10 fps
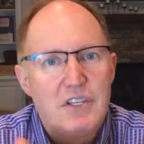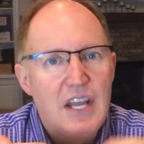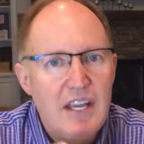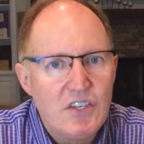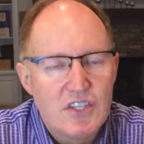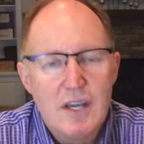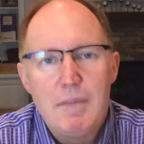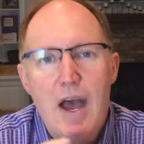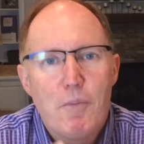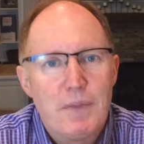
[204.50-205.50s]
Teach
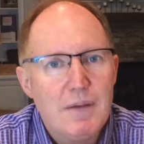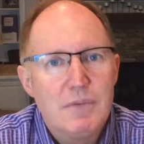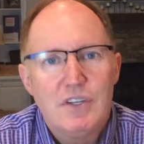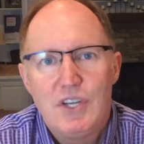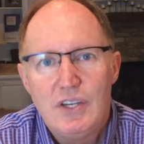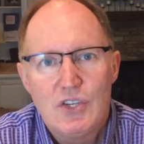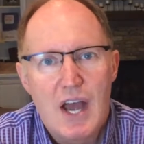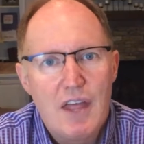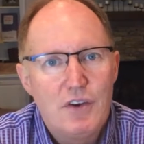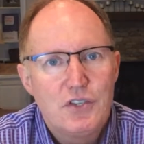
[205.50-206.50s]
them, help them to teach
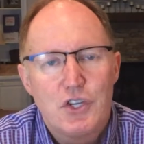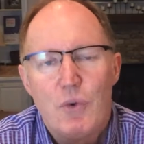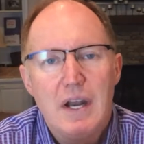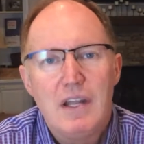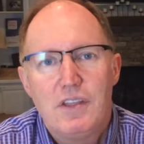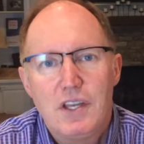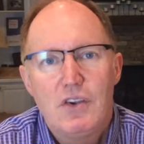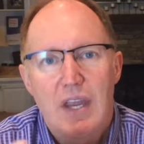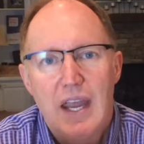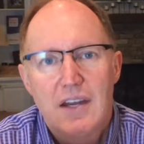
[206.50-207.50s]
others. Do anything
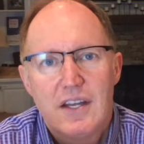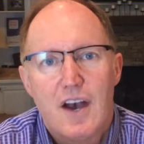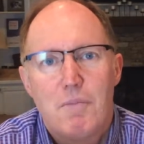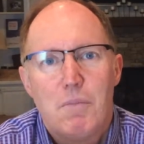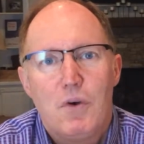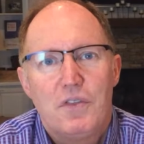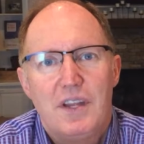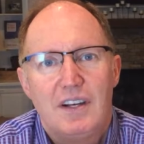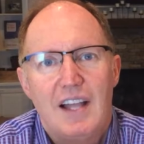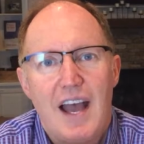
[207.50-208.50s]
you can to help mold
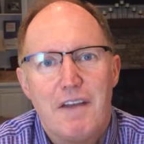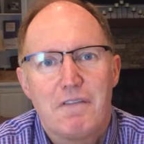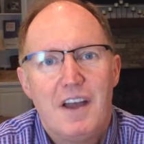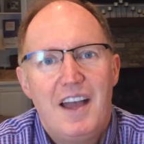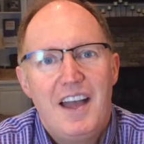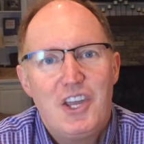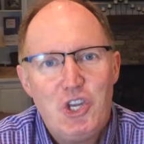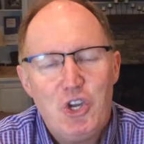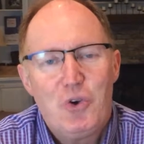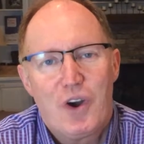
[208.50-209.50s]
their life.
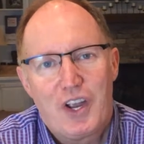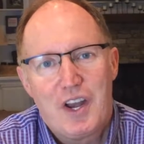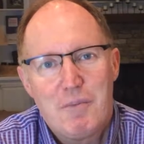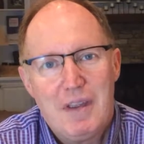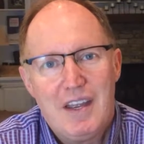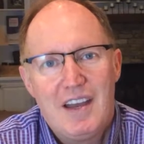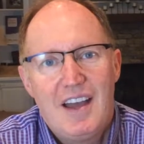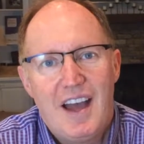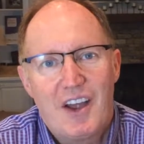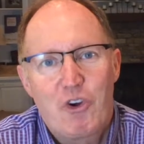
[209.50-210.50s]
You are going to be
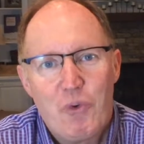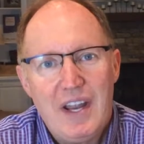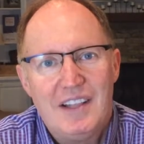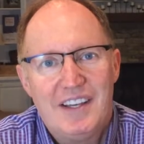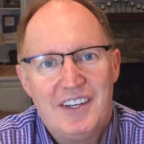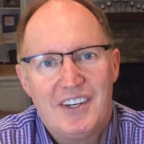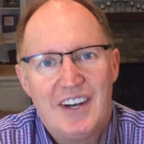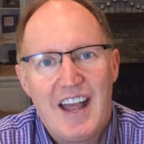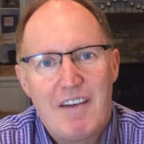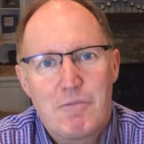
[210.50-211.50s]
a great leader
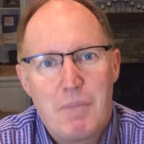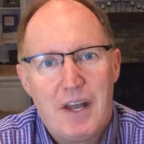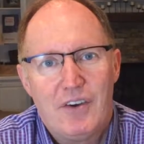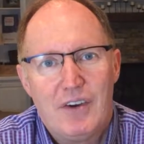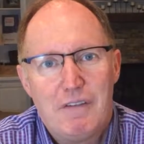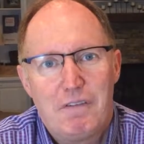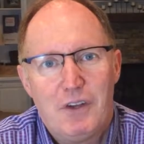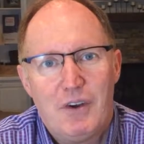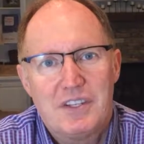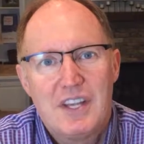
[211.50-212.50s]
and have better
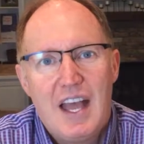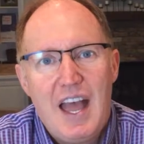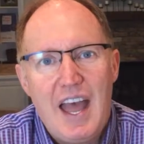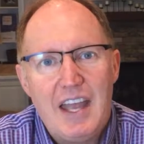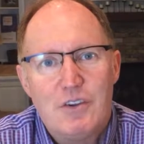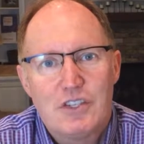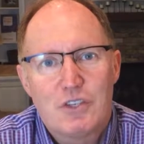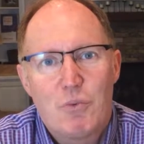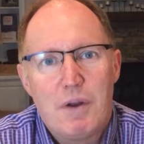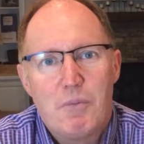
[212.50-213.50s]
influence. Hey,
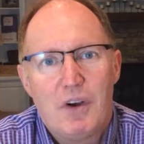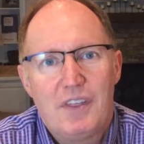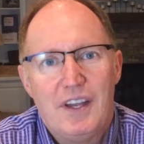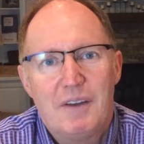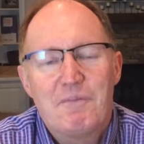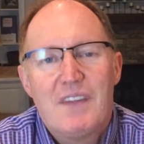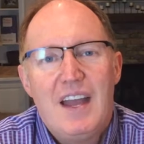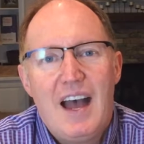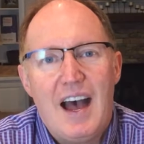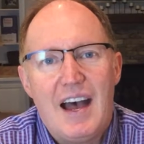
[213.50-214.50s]
just one more thing.
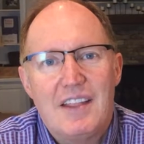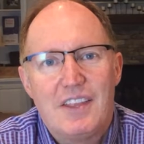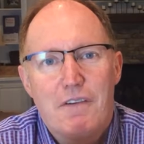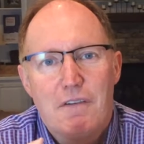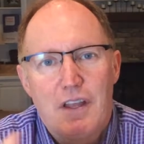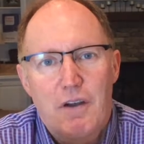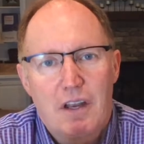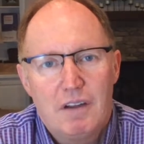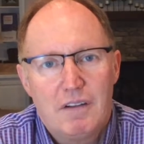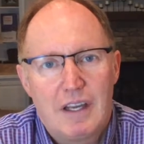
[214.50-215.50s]

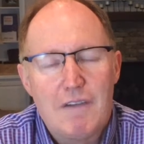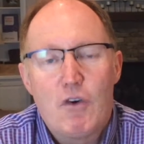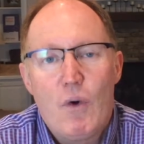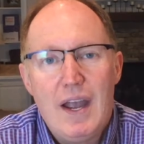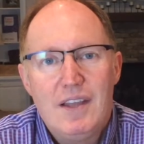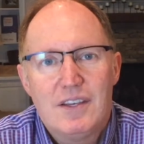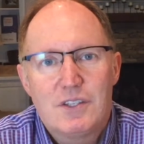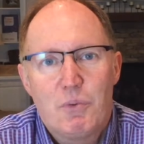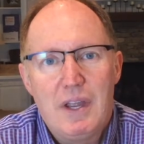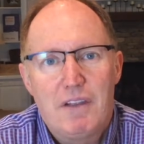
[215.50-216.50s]
The giveaway
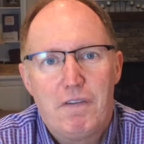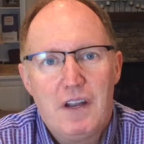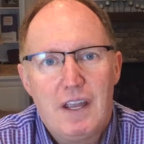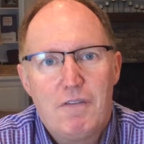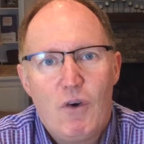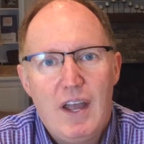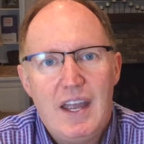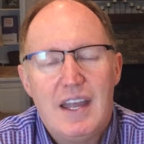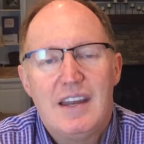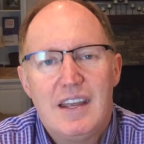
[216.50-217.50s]
this week, free
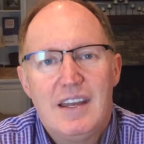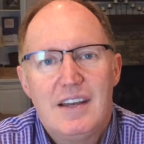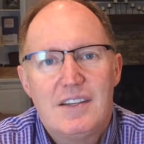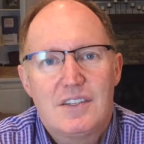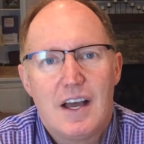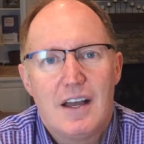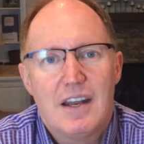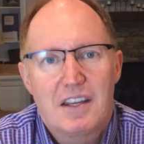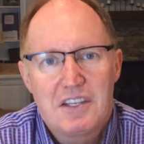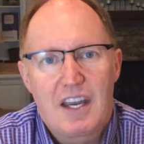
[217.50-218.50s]
giveaway, it is
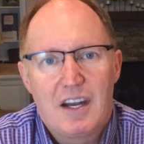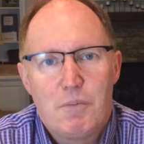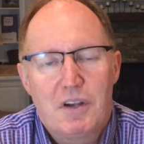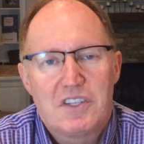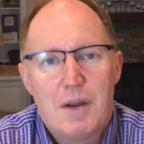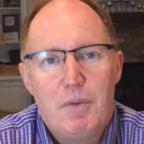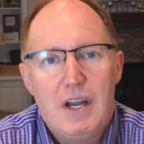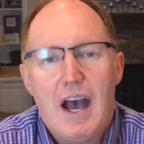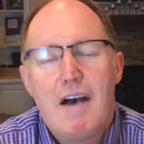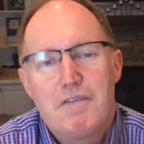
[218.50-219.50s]
an executive book
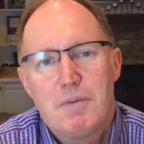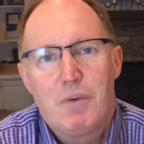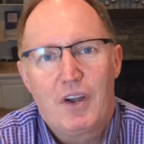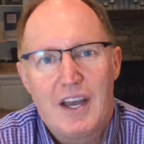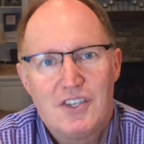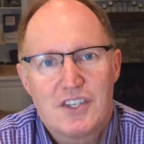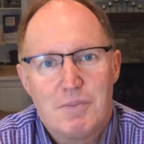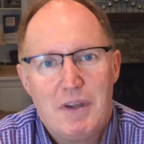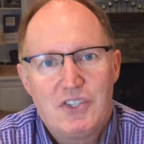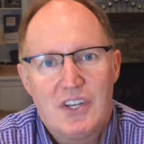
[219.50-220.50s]
summary of the book I
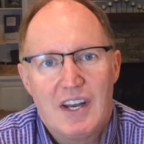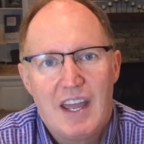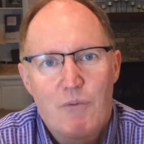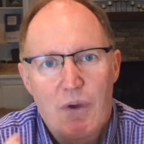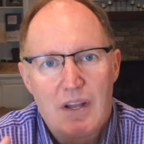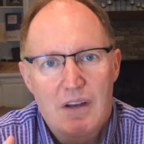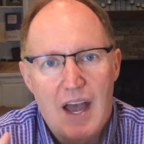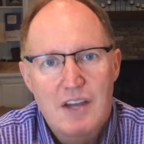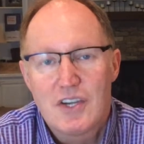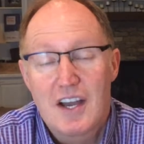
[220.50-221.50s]
just mentioned. And what
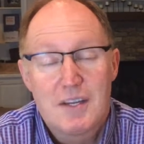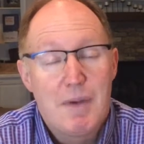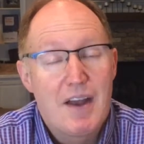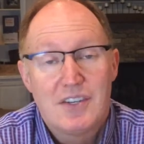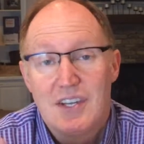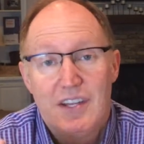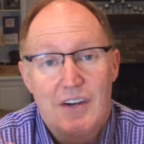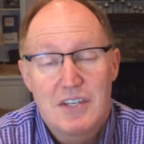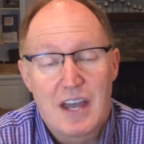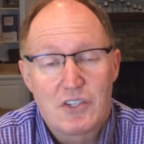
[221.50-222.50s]
I talked about, it's in
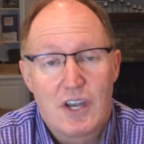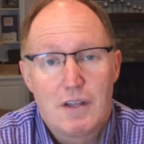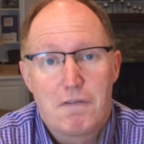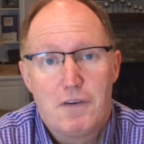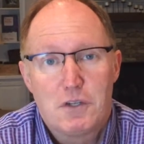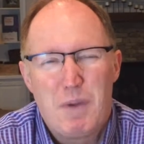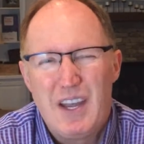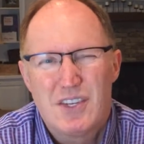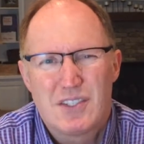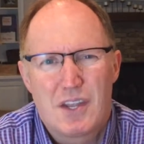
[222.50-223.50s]
there. It's actually on the first
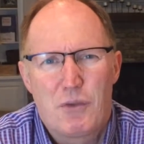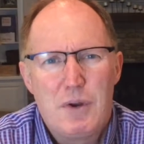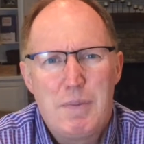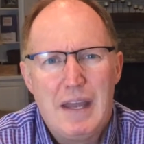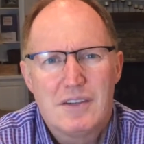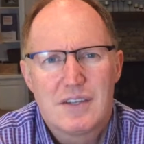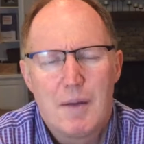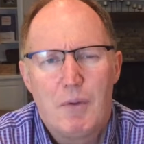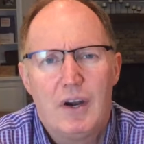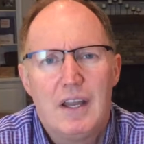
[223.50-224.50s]
page. It's a 3-page
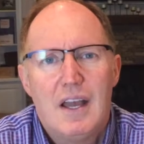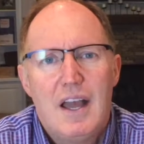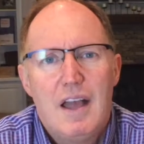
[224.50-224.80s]
summary.